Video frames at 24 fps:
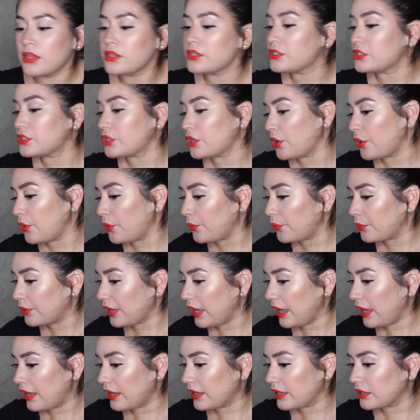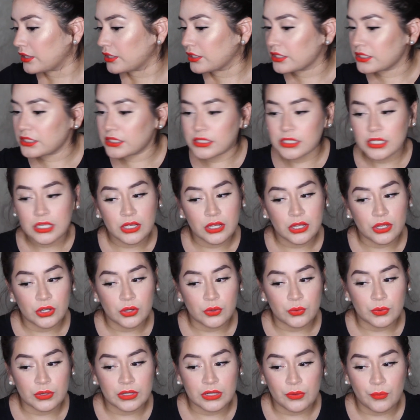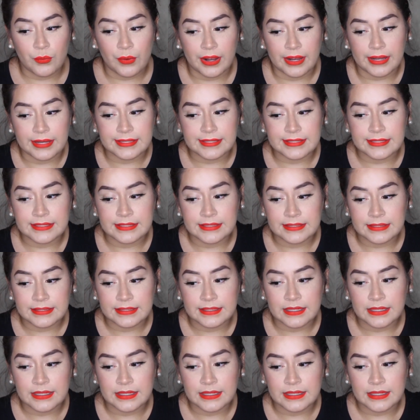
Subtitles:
So yeah, it looks really white,